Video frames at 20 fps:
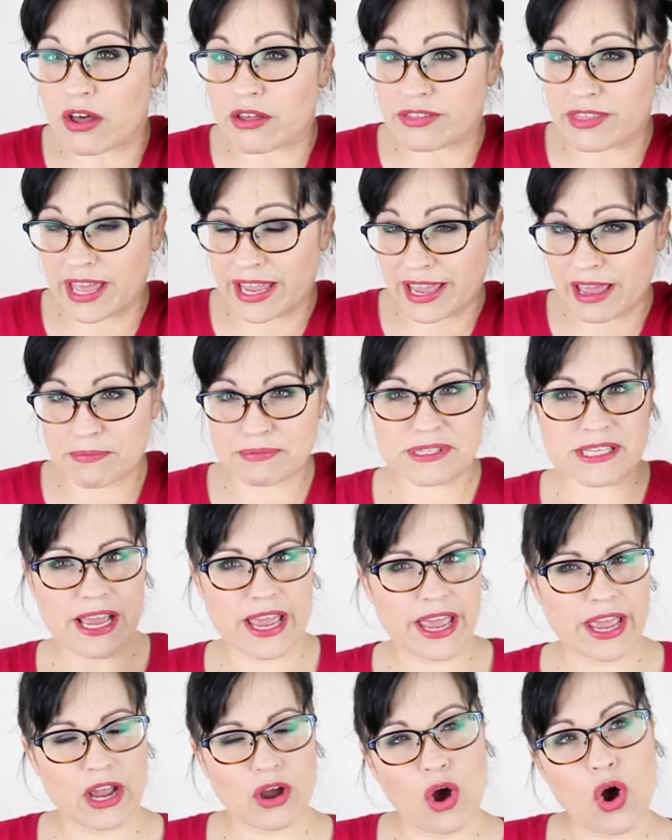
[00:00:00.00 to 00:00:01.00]
they kept
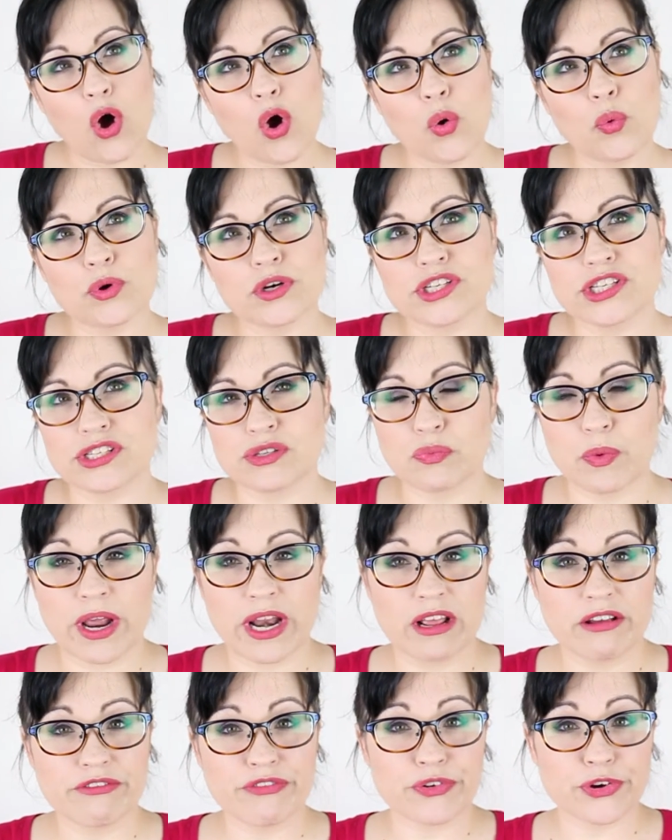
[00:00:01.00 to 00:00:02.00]
saying, oh, we're just
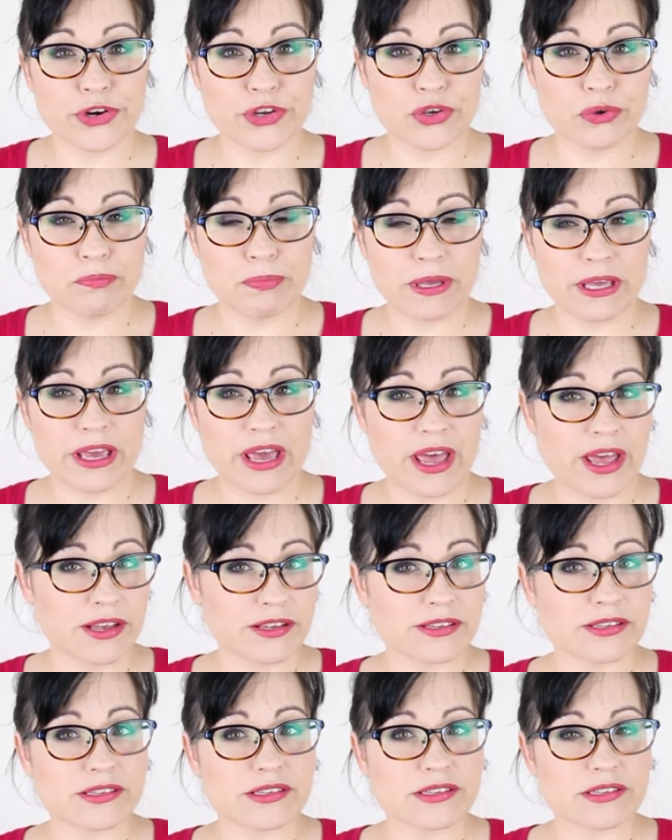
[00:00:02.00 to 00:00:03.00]
waiting for
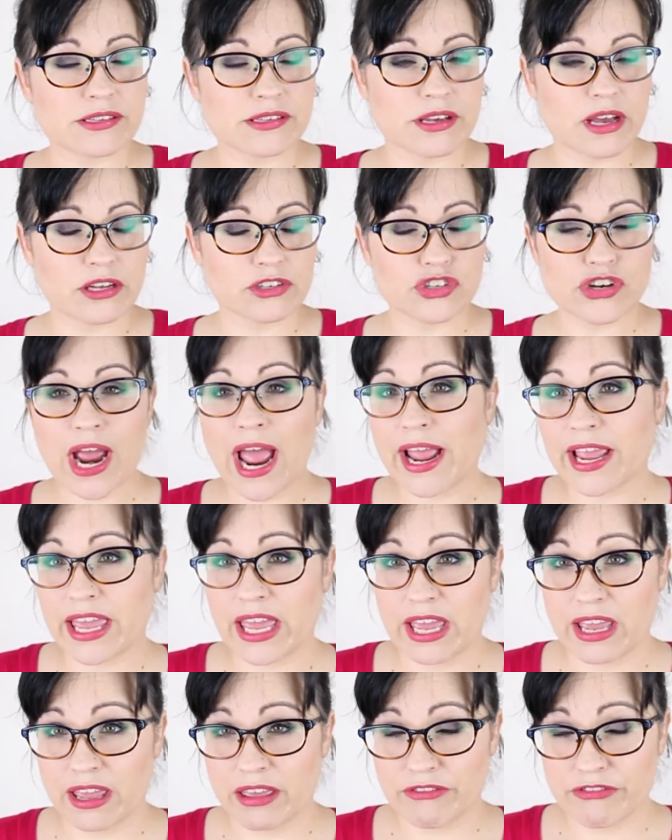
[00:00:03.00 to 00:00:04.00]
UPS
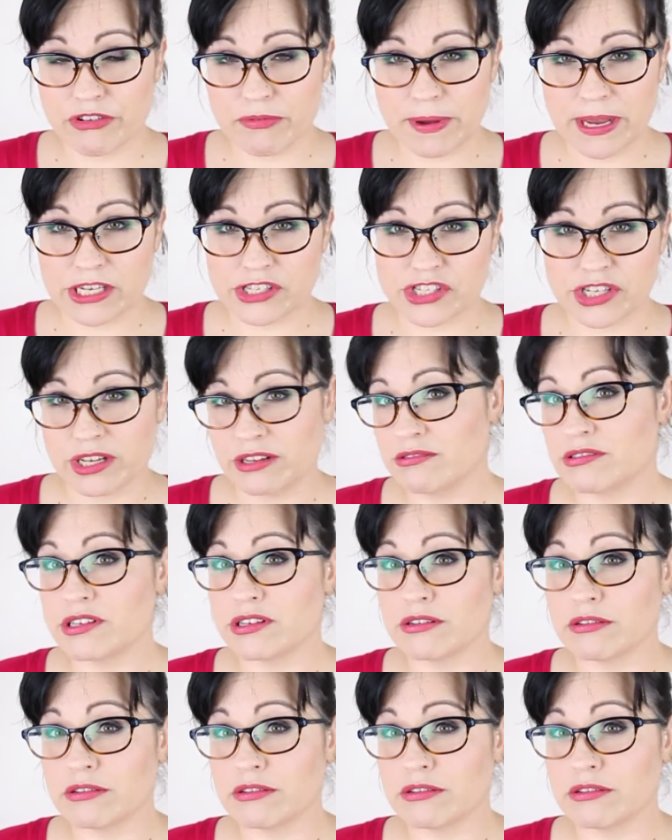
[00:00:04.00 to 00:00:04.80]
tracking information.